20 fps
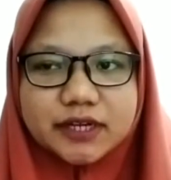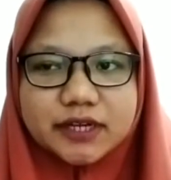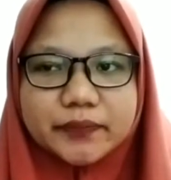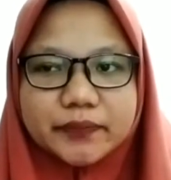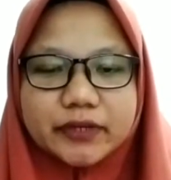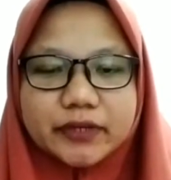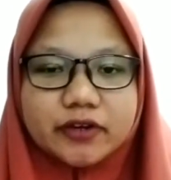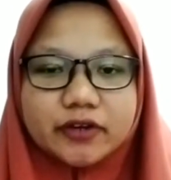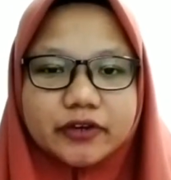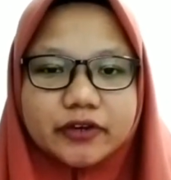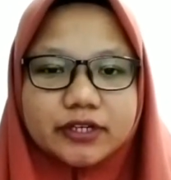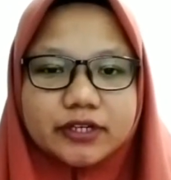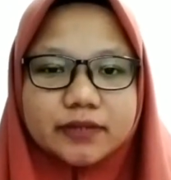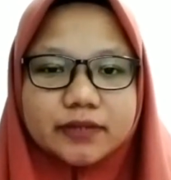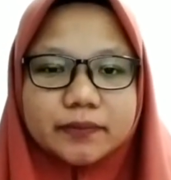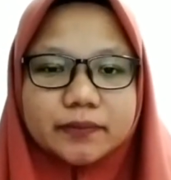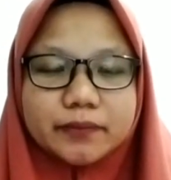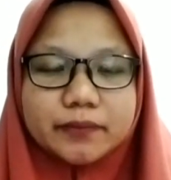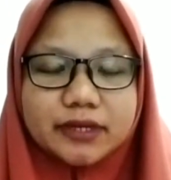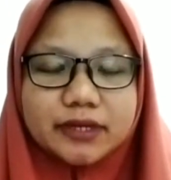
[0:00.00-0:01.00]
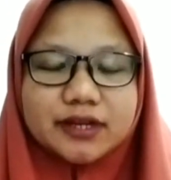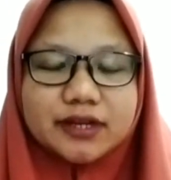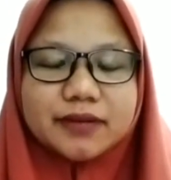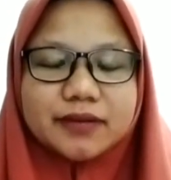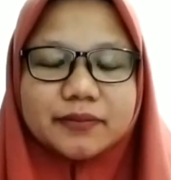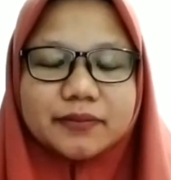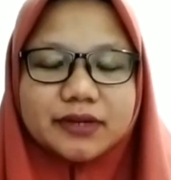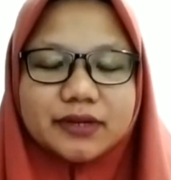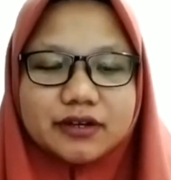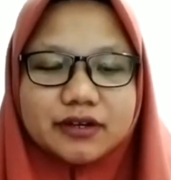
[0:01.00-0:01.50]

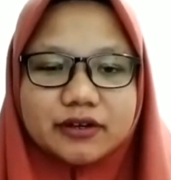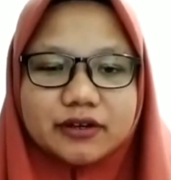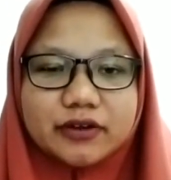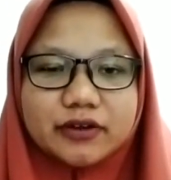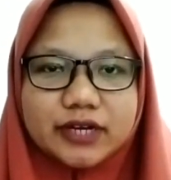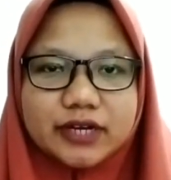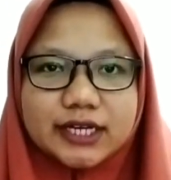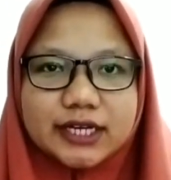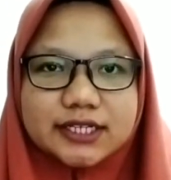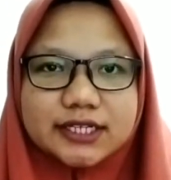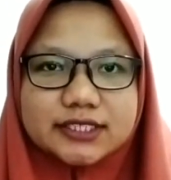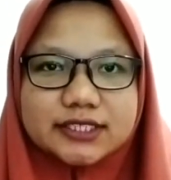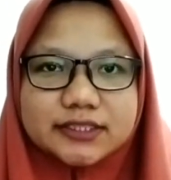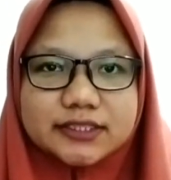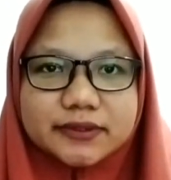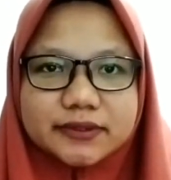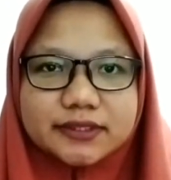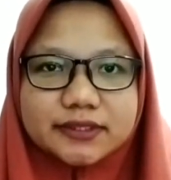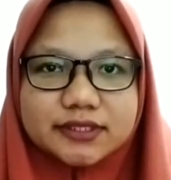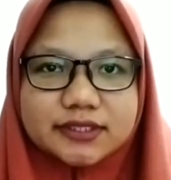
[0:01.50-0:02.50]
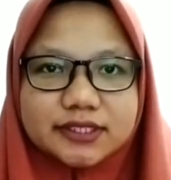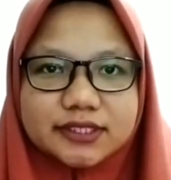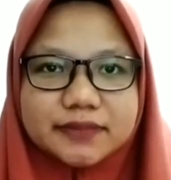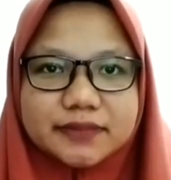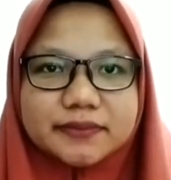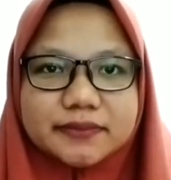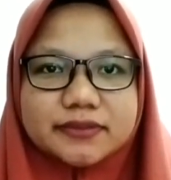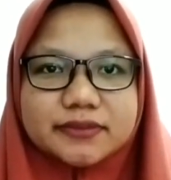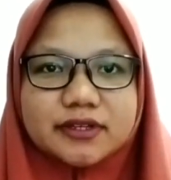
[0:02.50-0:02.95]
microorganism,